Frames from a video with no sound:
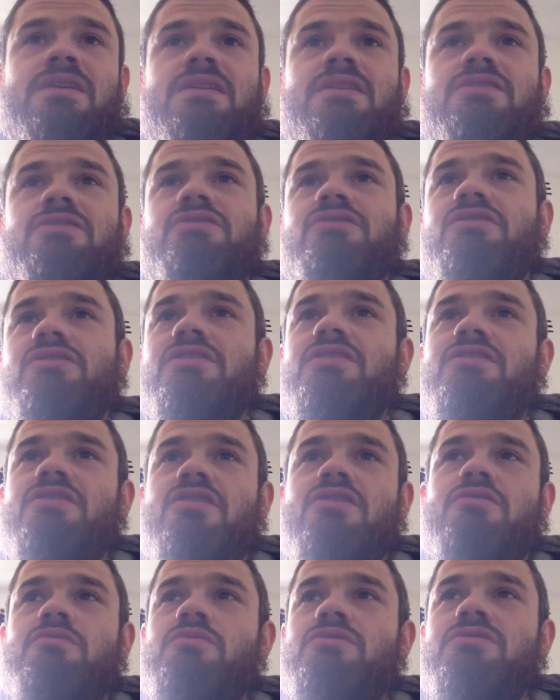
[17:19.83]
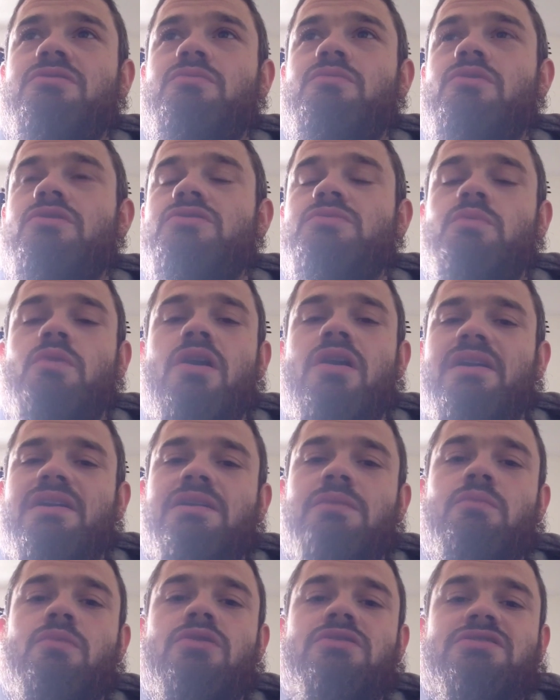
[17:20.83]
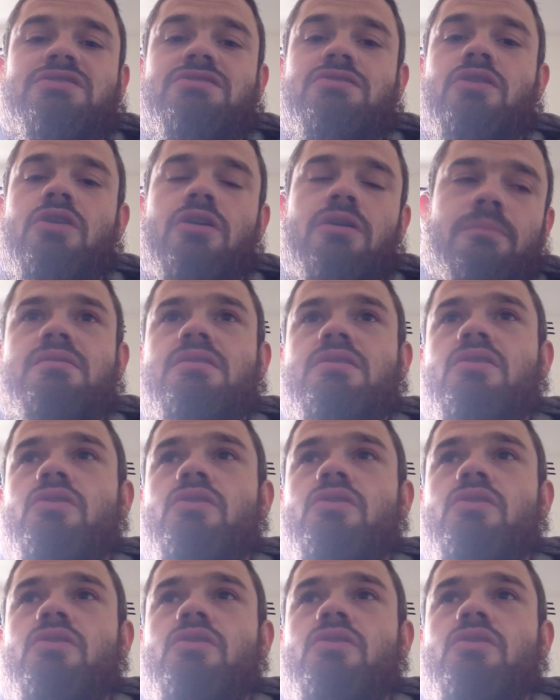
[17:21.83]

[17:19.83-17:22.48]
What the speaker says: you're not going to know what's working and what's not.